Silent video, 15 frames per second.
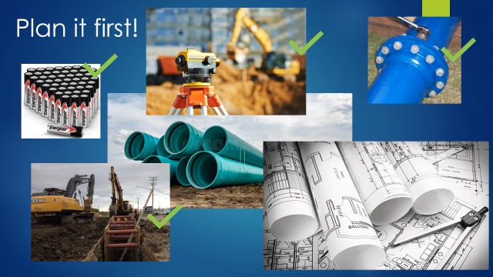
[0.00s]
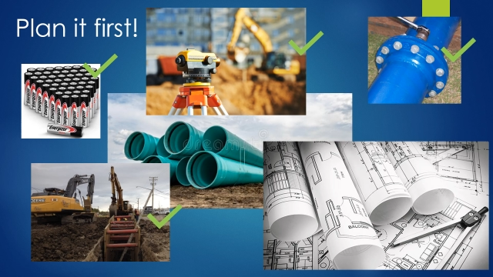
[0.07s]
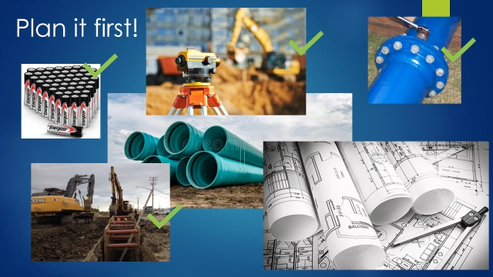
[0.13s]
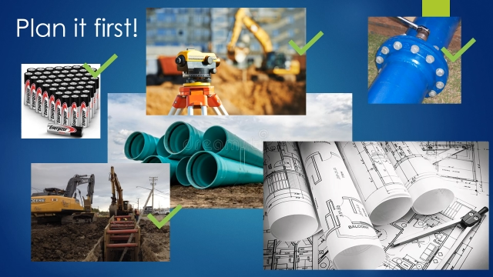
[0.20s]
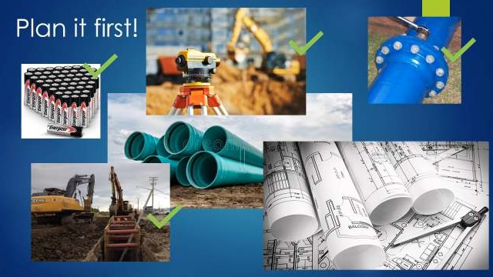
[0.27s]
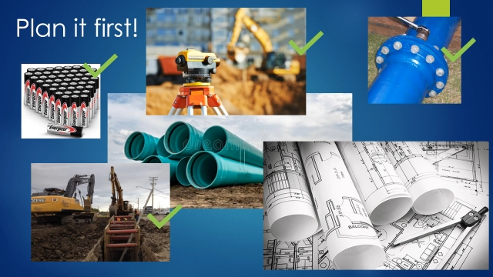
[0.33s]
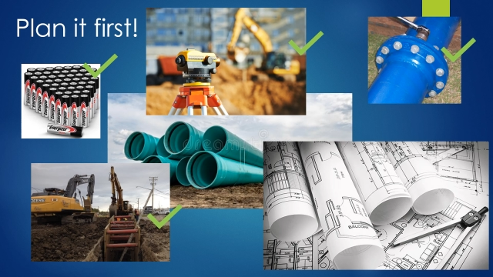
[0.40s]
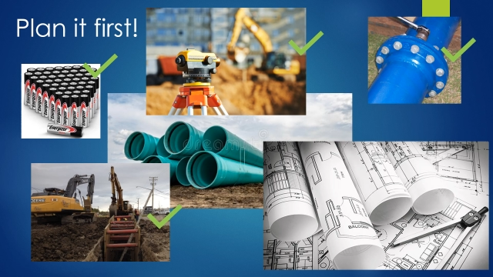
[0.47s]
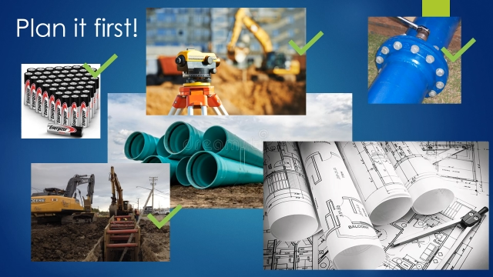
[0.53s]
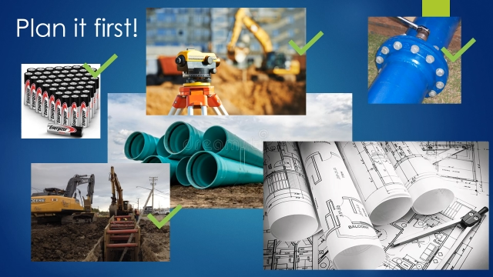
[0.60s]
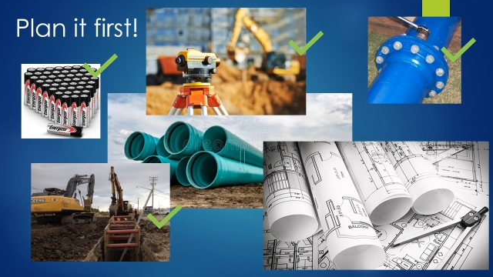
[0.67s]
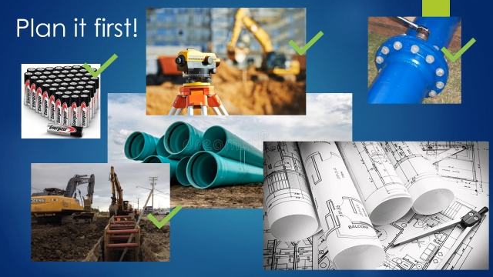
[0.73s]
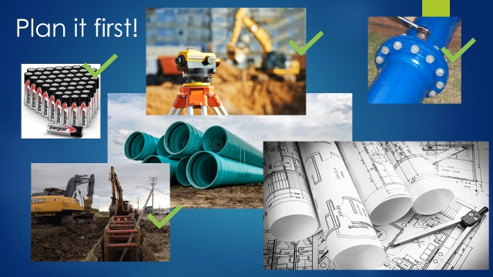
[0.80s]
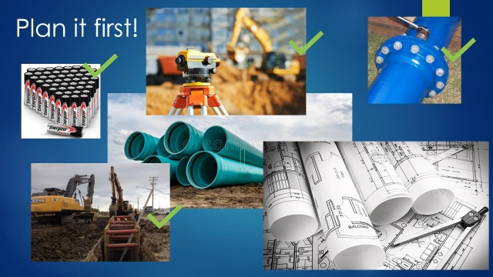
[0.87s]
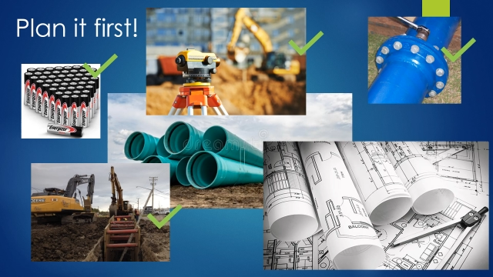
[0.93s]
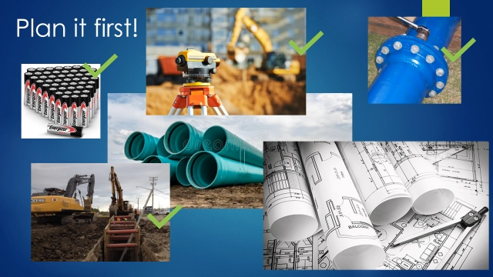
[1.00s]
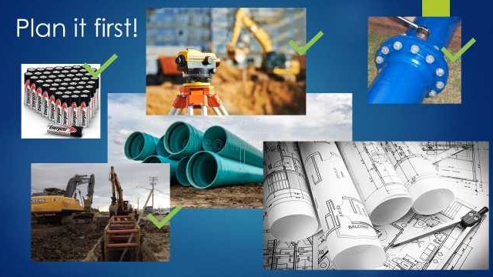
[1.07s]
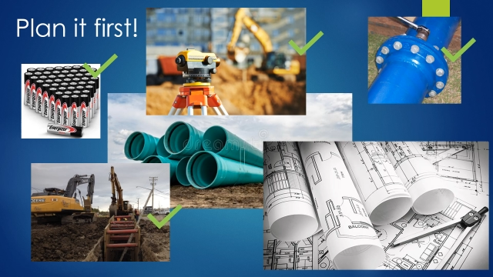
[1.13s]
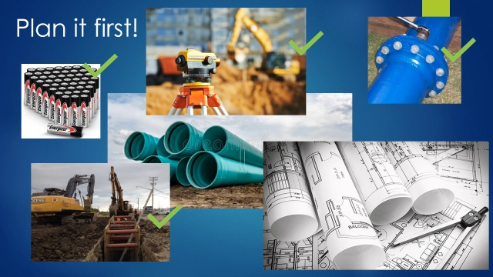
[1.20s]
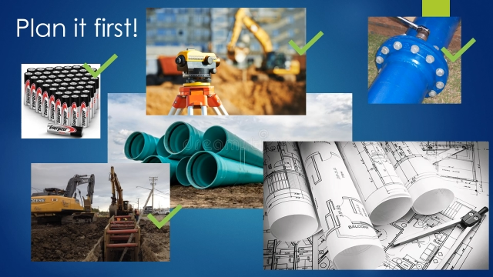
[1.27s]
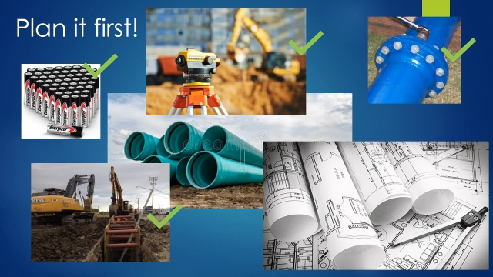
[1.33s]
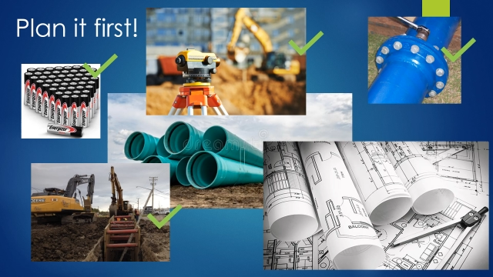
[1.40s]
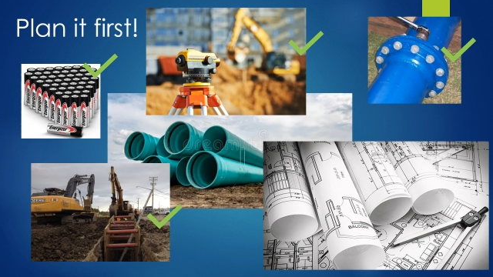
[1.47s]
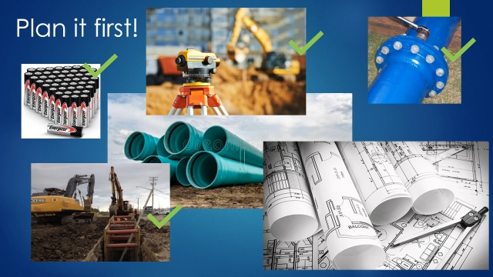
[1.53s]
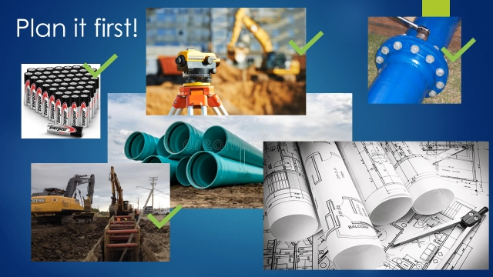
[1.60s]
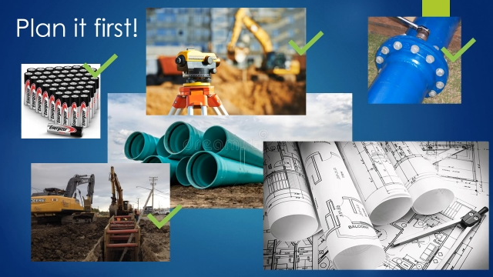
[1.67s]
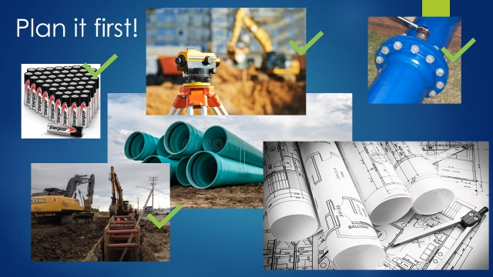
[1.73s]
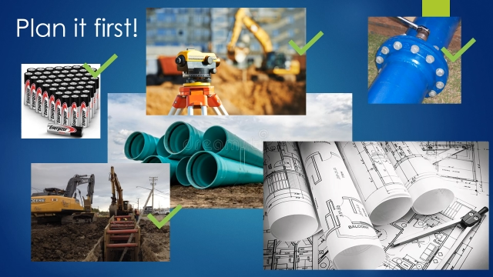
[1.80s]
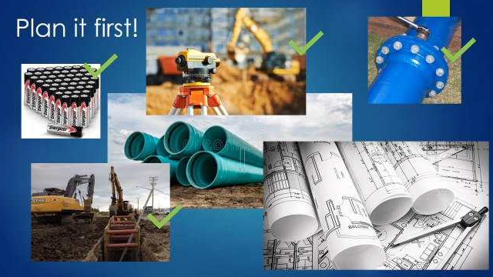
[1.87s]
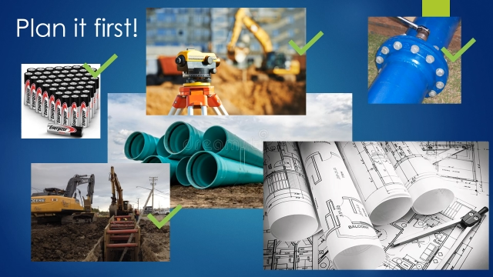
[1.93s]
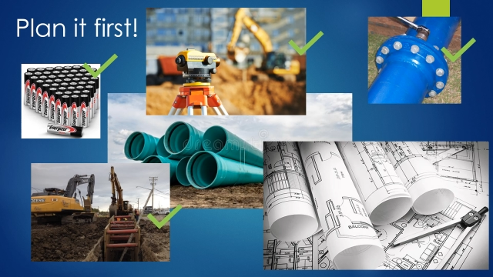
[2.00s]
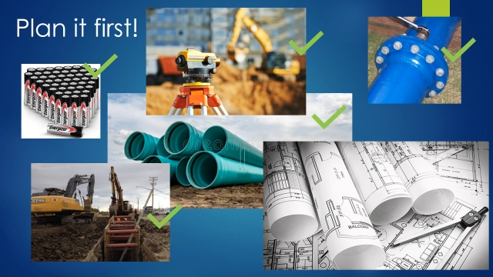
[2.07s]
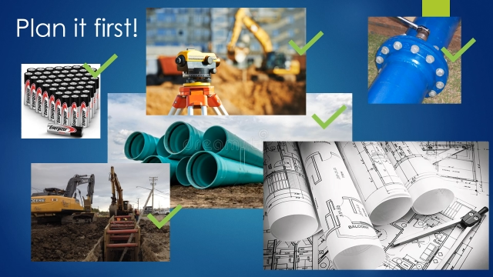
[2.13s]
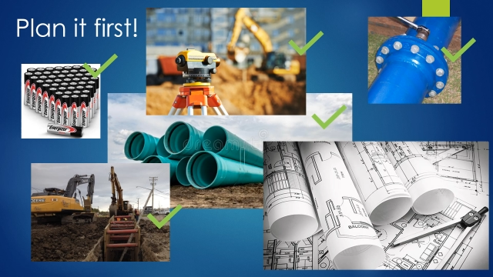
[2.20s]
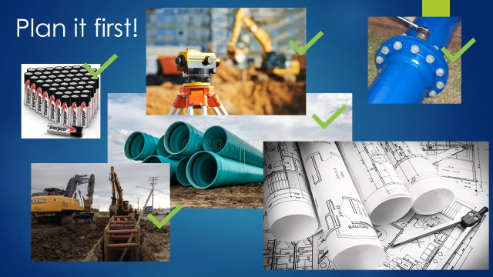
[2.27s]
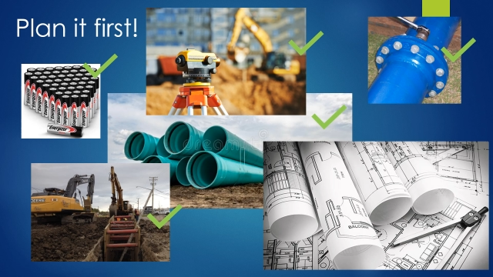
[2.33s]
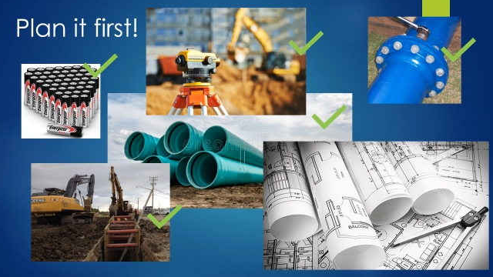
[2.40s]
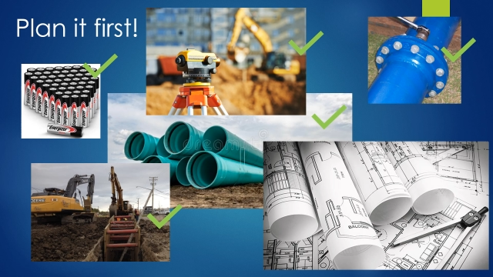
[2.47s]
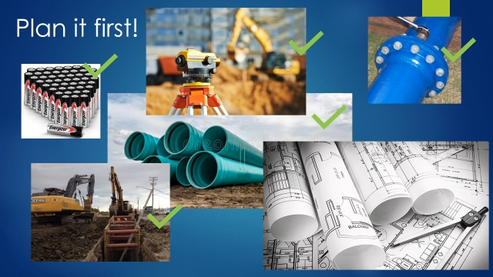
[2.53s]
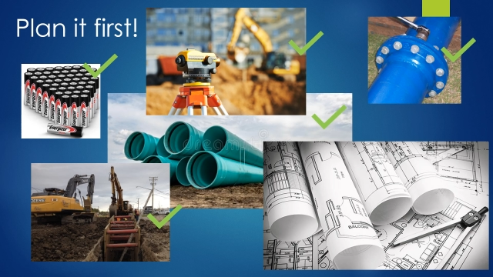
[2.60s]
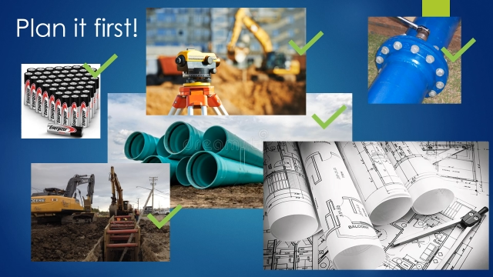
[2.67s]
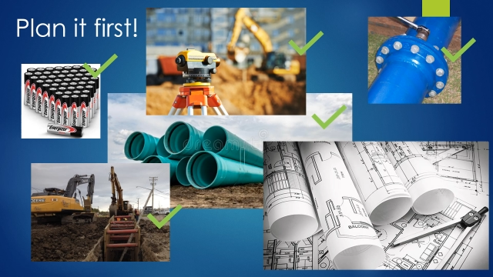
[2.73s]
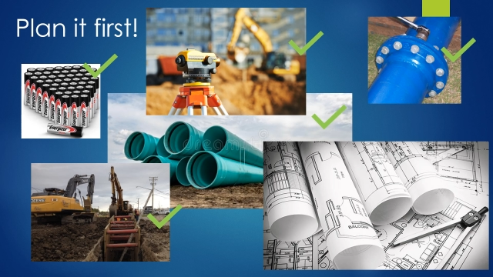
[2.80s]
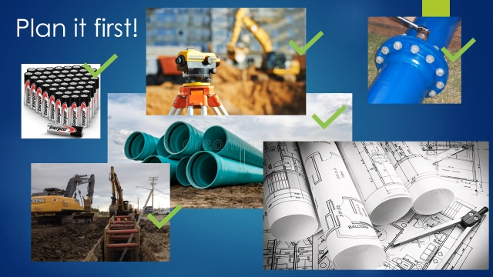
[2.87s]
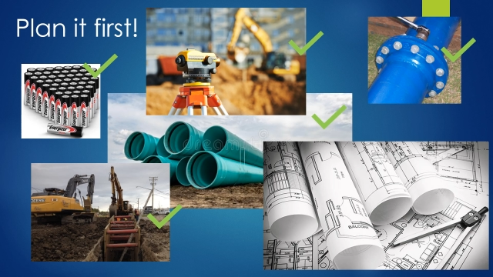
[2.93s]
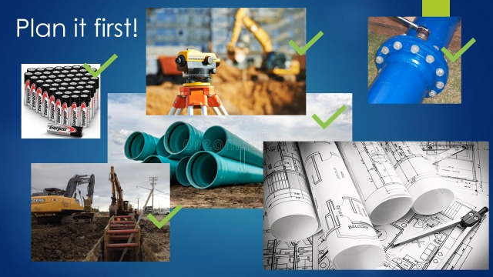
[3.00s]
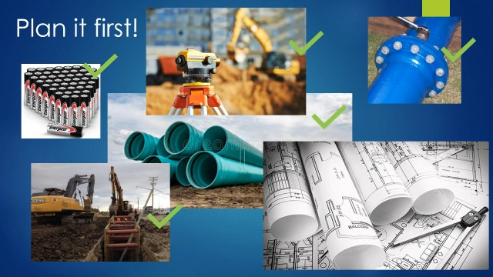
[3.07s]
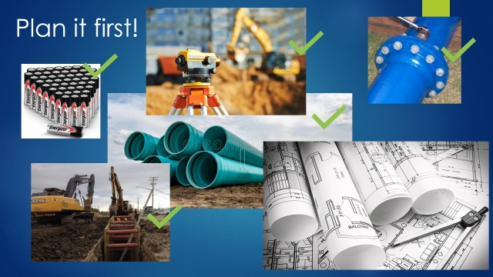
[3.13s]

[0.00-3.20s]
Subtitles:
Nobody's mouth can be seen.